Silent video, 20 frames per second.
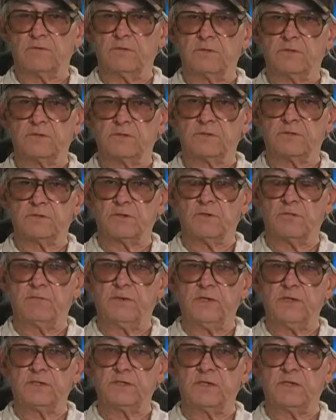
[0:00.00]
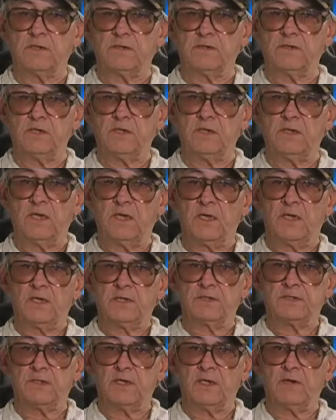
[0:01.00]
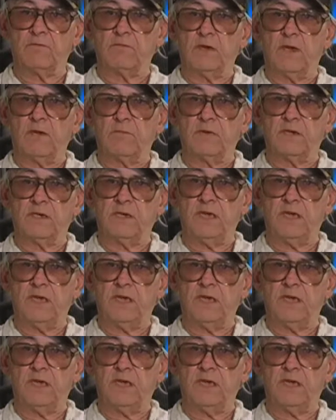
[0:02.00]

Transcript: vision. So basically, Cinerama